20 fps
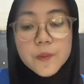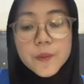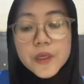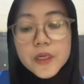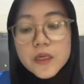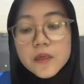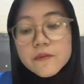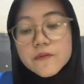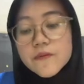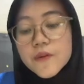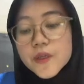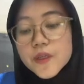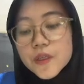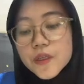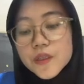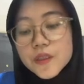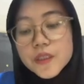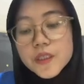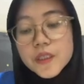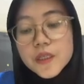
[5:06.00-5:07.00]
become
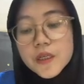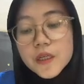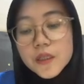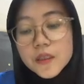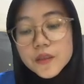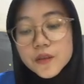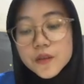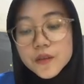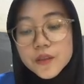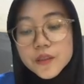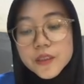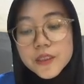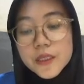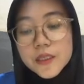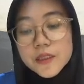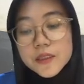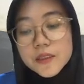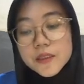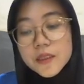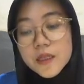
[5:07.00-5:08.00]
phonological rules,
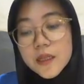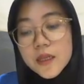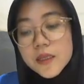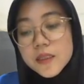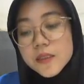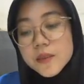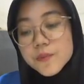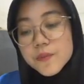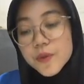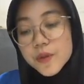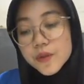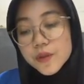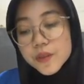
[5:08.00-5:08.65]
and the last